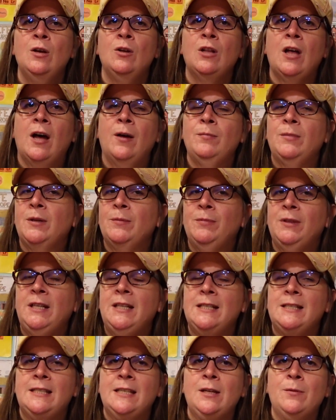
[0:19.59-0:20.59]
um,
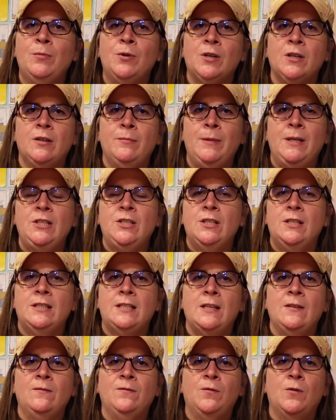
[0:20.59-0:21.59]
completed Singapore
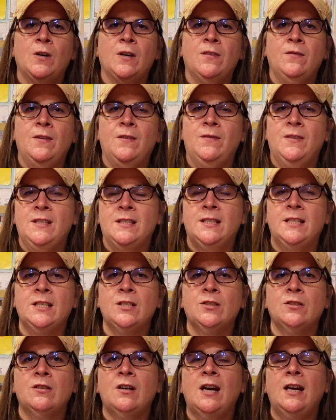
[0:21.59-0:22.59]
Dimensions in fourth, fifth, and
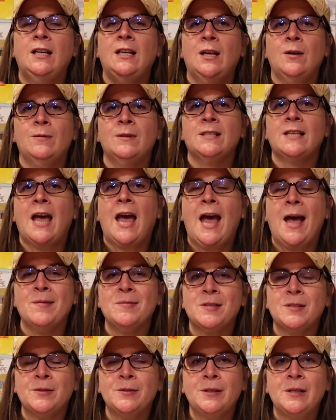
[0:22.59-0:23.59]
sixth grade. It was
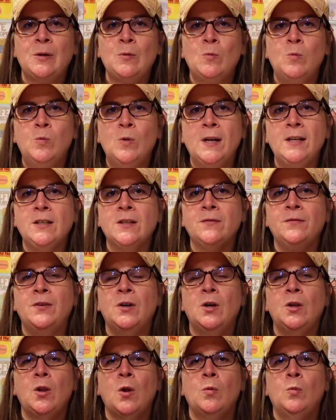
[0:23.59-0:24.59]
absolutely
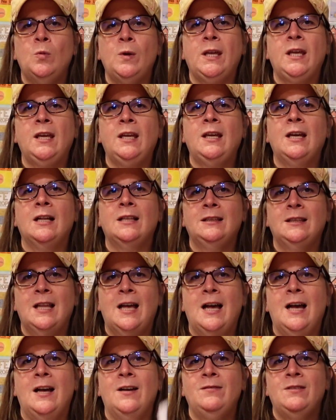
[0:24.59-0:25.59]
wonderful. We
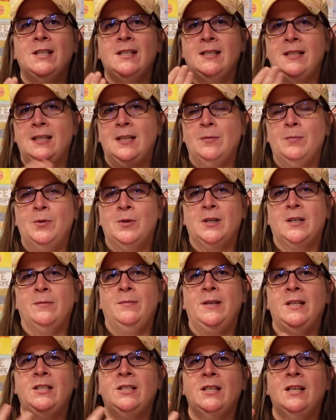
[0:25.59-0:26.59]
loved Singapore
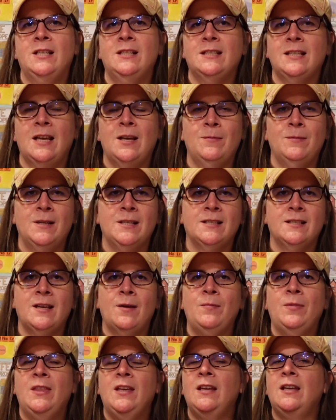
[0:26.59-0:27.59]
Dimensions. It was
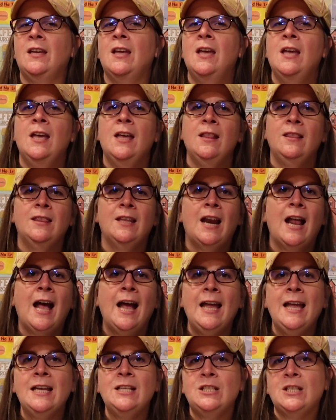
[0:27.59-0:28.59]
something that
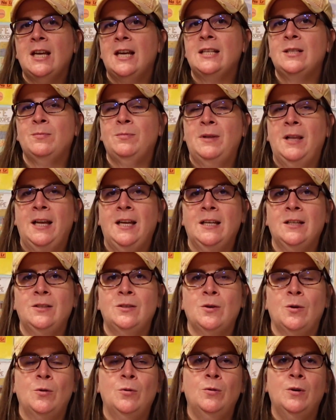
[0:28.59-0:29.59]
I had just
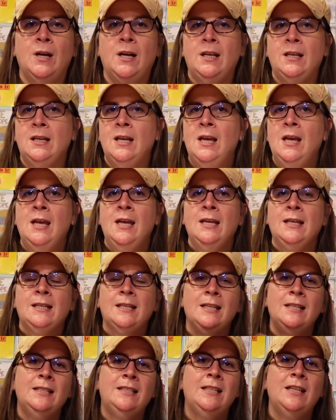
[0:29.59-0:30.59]
planned on
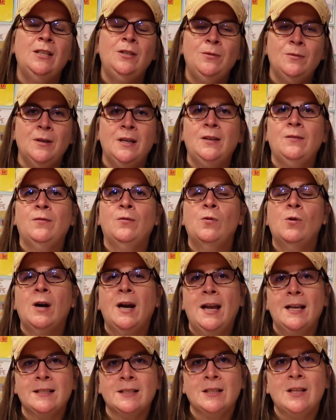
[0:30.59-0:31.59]
continuing
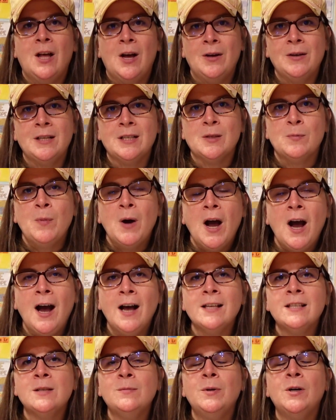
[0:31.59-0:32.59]
for as long as
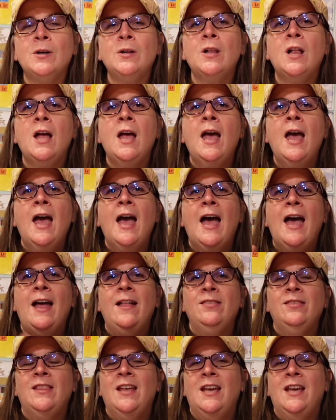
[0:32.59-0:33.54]
possible. And